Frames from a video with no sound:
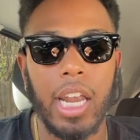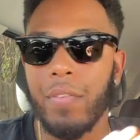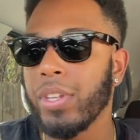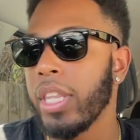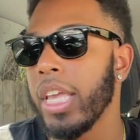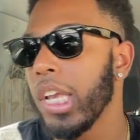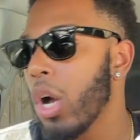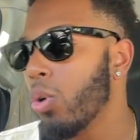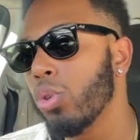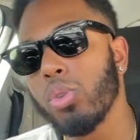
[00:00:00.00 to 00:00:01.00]
Everything
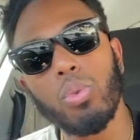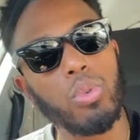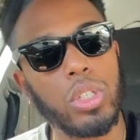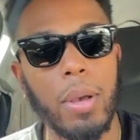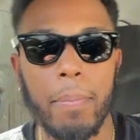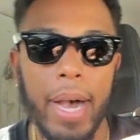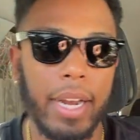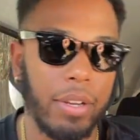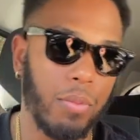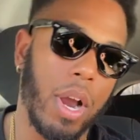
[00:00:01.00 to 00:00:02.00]
goes through
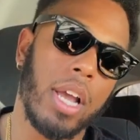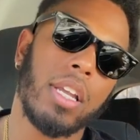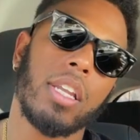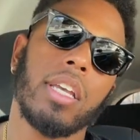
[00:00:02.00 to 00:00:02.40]
somebody, right?